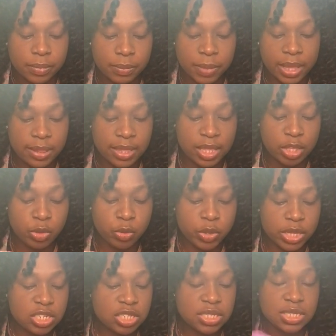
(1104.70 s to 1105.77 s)
And then you
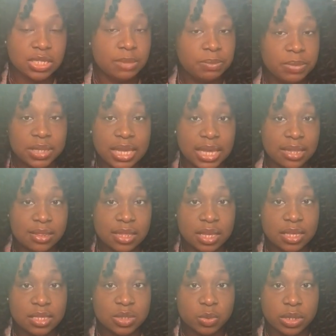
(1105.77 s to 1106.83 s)
can just simply end
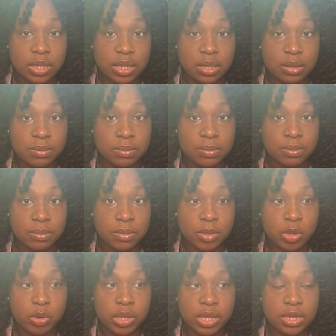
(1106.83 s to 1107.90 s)
things with them.
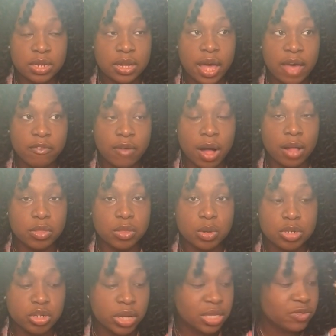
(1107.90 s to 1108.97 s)
You can have gone through a
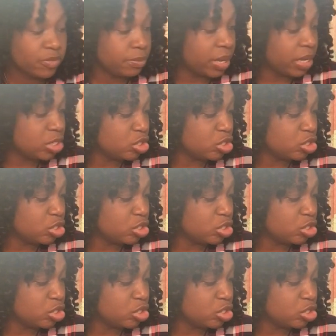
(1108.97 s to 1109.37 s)
transformation